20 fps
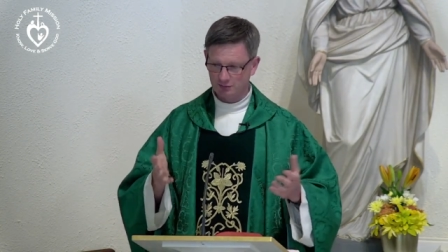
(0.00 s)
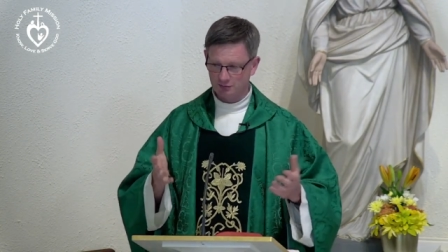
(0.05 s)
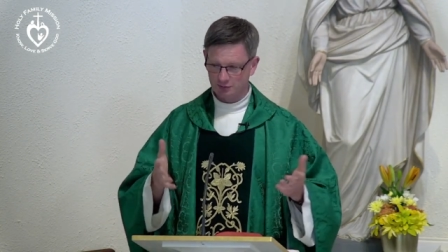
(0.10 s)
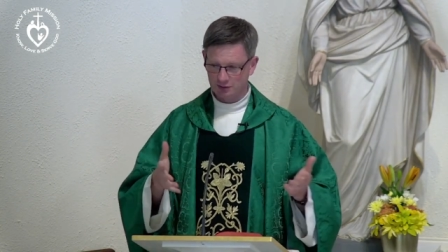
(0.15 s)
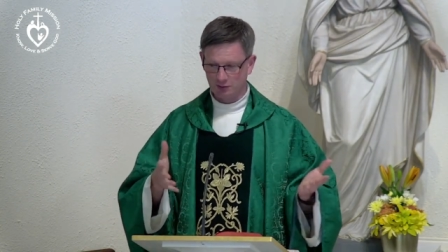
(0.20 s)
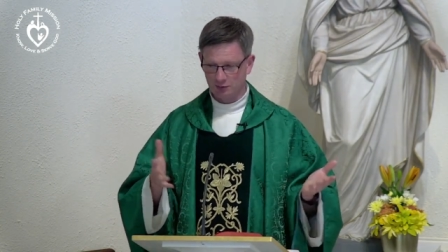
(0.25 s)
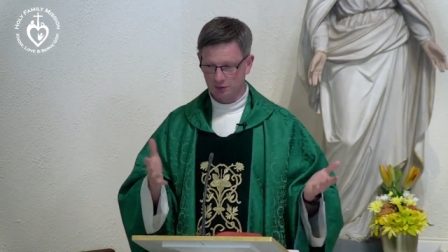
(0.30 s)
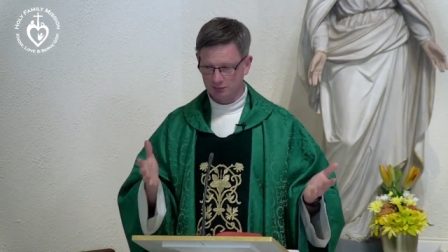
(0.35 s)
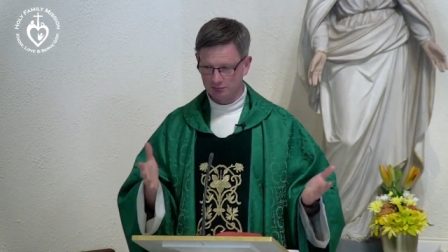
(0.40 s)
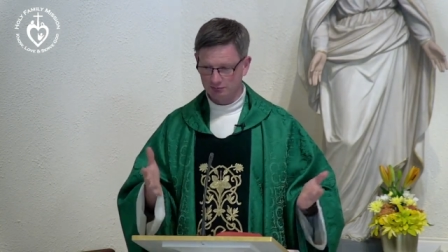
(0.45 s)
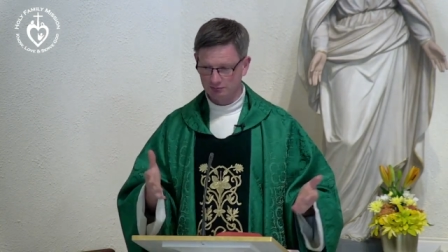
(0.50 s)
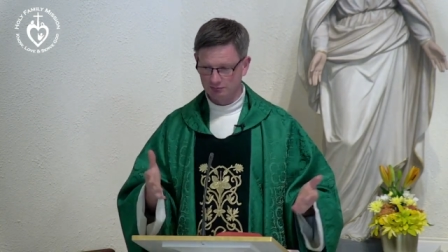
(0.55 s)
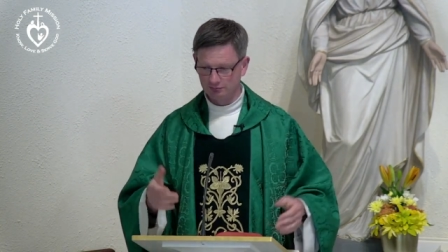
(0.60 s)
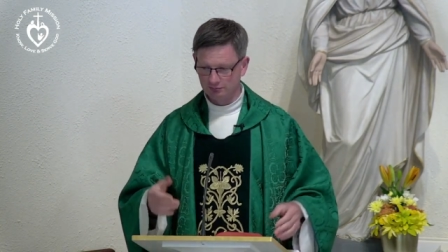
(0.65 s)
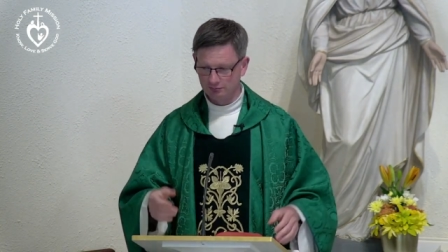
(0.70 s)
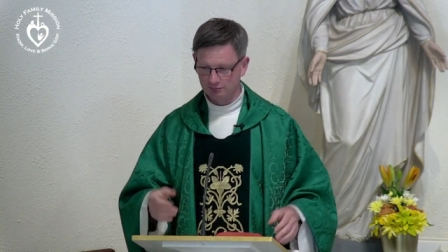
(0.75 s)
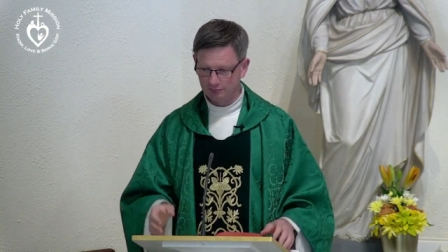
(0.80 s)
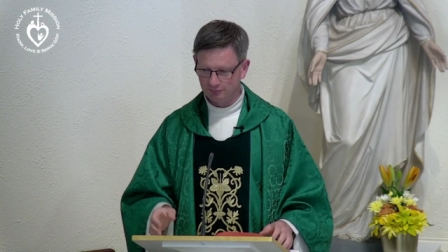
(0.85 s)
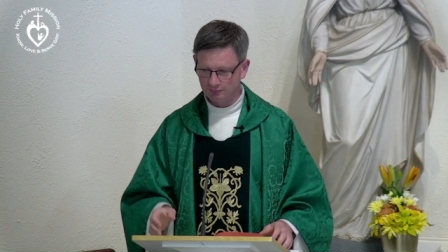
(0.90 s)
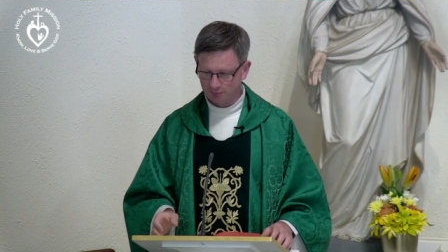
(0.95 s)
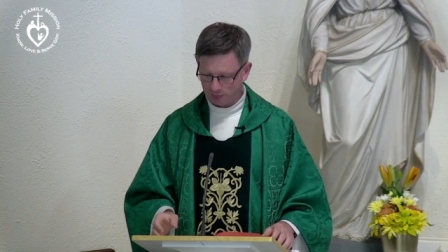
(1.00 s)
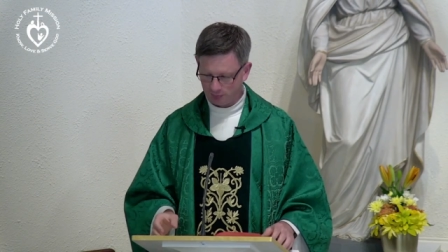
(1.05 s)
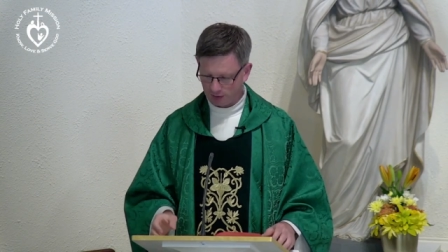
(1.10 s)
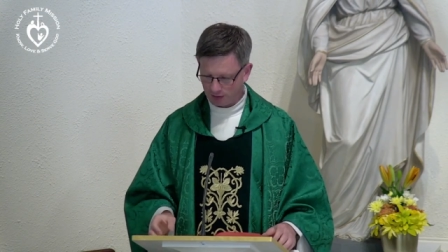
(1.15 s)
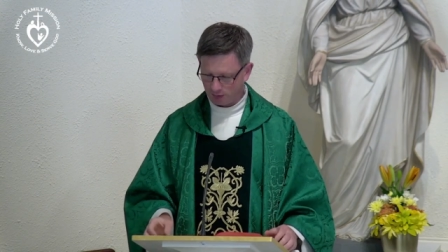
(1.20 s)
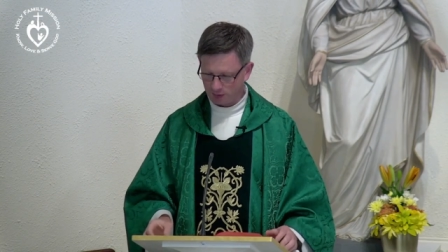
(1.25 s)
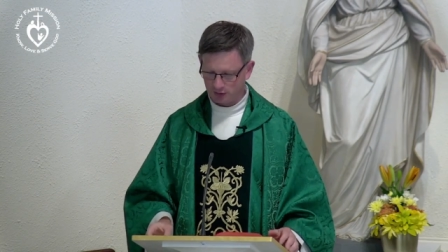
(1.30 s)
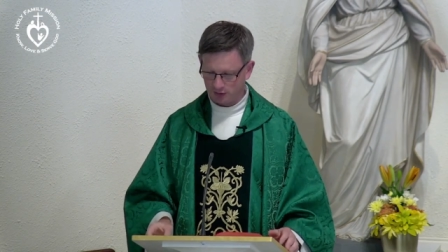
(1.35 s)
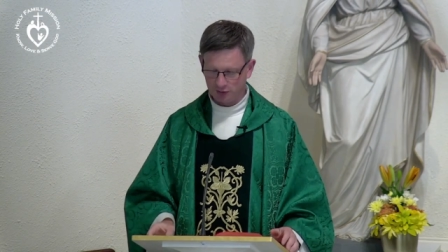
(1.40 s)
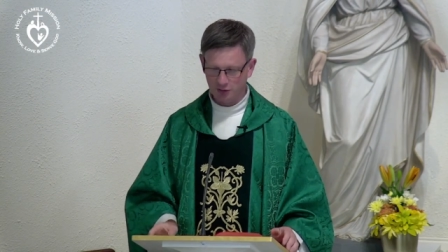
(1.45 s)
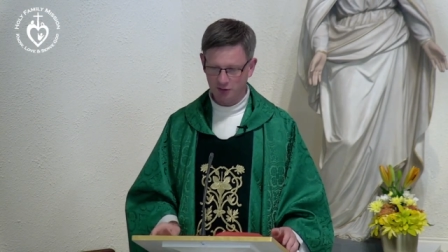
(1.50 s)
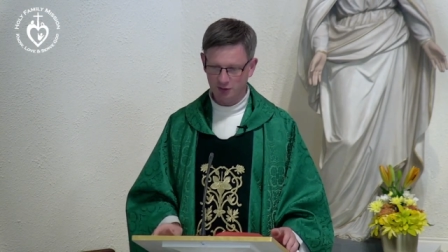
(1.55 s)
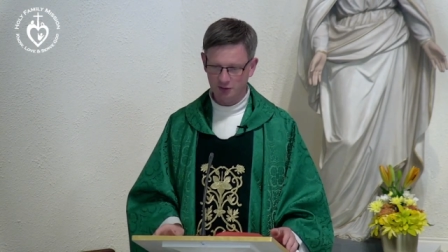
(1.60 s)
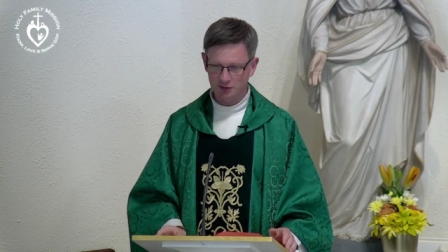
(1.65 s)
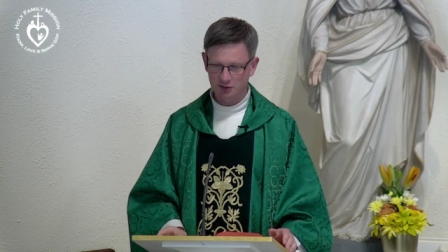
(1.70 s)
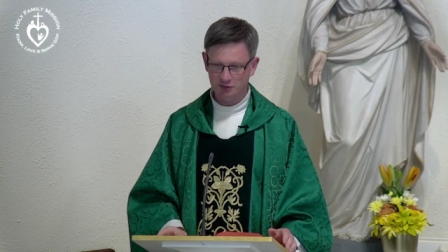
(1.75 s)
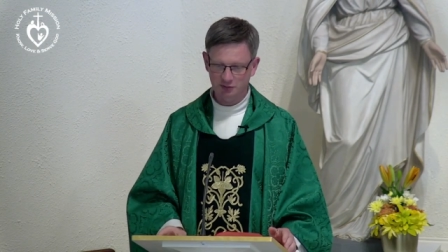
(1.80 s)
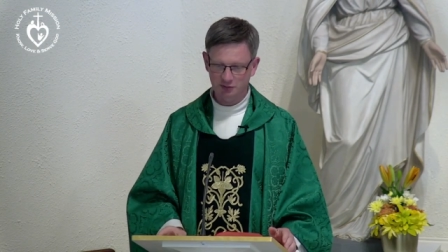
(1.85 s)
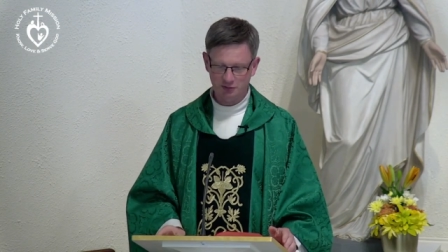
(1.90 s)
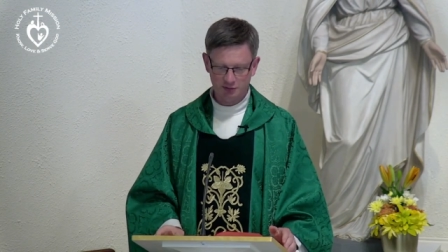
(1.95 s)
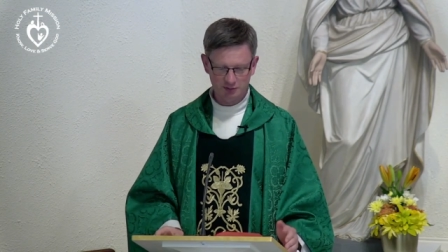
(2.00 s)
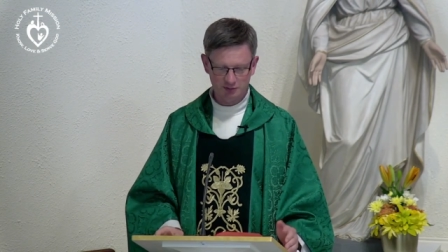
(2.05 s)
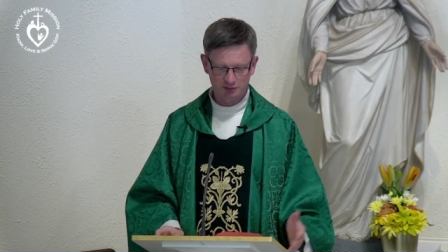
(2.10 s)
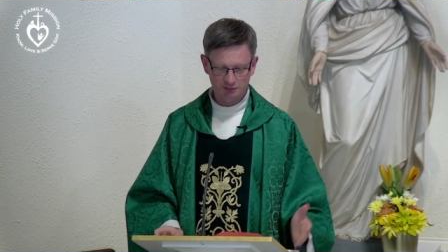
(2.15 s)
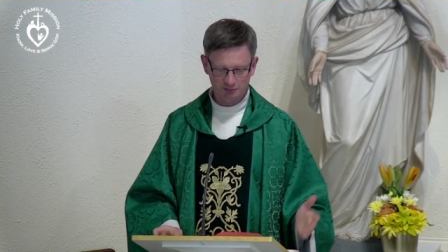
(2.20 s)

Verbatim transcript: you know, we'd been out in Thurles for